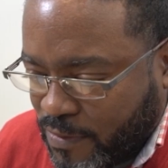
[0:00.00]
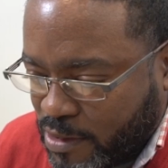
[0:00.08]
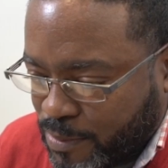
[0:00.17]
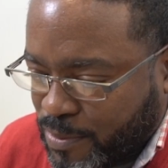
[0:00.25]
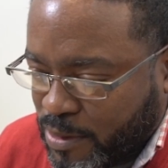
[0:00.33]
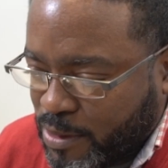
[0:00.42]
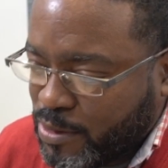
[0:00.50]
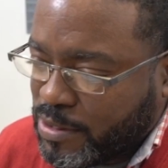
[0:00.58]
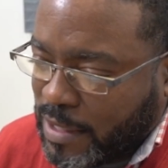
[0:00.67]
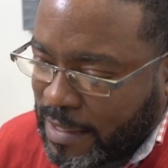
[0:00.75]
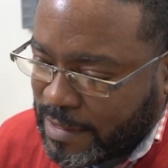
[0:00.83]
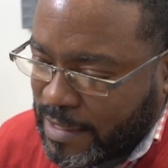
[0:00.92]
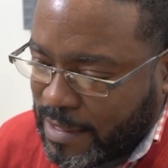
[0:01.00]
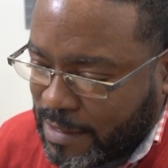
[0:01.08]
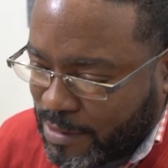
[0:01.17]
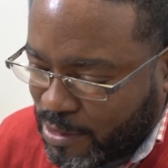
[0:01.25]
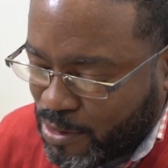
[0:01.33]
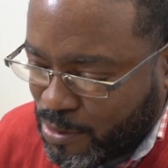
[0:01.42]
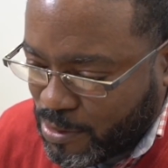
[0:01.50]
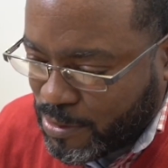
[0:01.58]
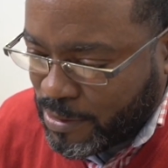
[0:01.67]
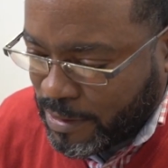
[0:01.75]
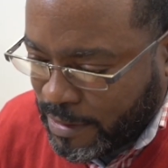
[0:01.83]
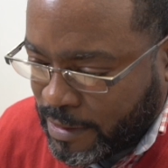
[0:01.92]
television producer, I can
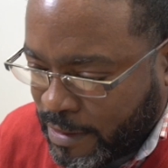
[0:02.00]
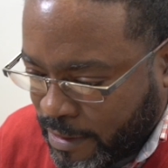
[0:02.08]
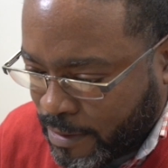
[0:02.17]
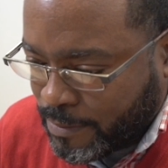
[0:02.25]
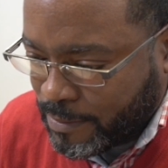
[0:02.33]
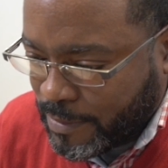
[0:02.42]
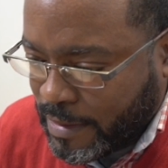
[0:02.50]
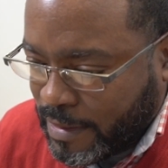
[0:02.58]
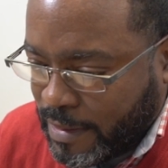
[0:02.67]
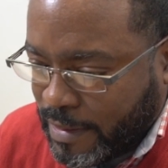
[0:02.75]
Google him.